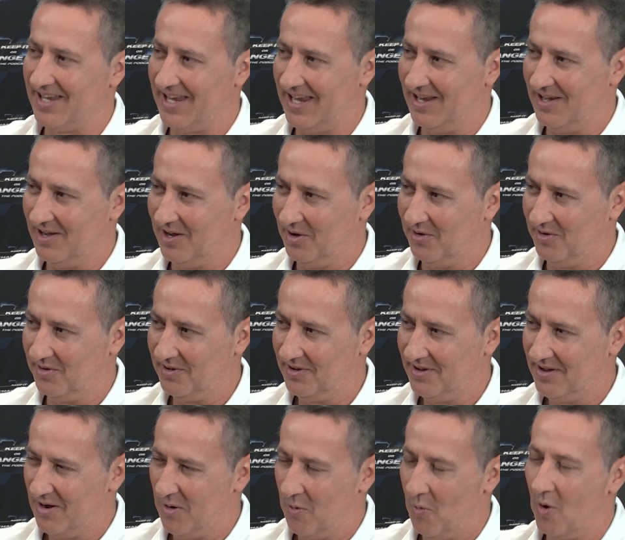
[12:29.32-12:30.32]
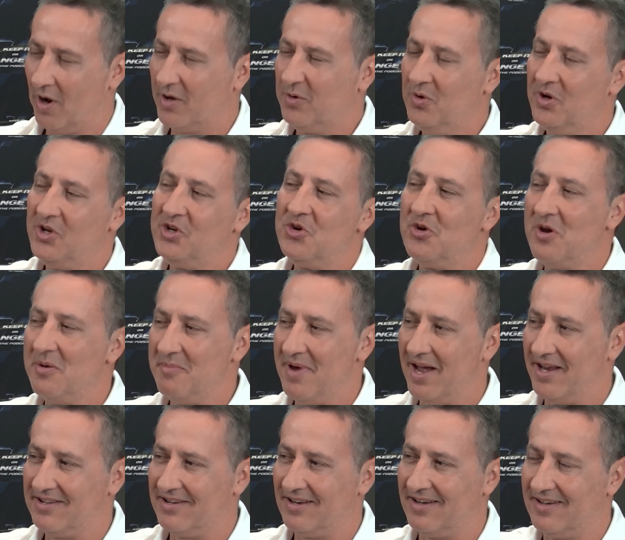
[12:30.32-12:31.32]
kilos. What would you
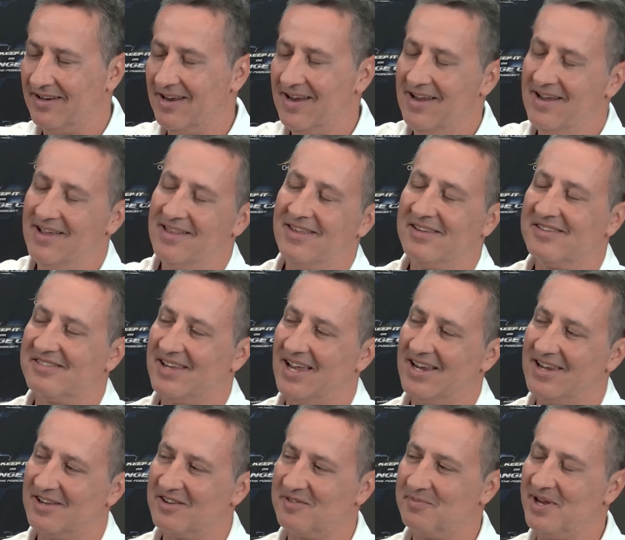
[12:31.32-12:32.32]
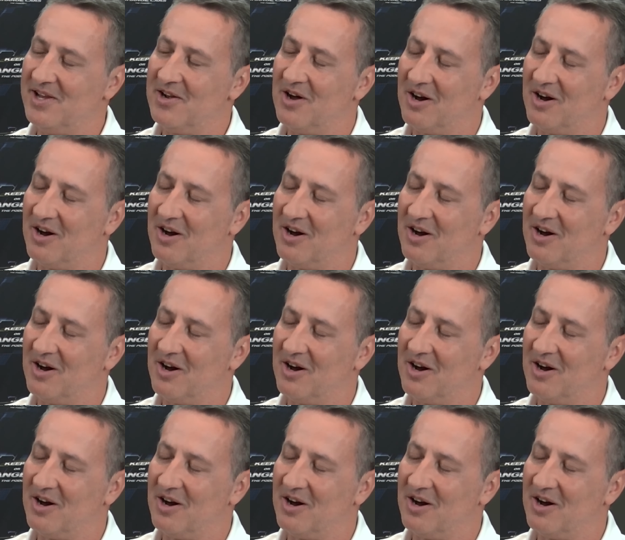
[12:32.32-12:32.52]
imagine the seller's been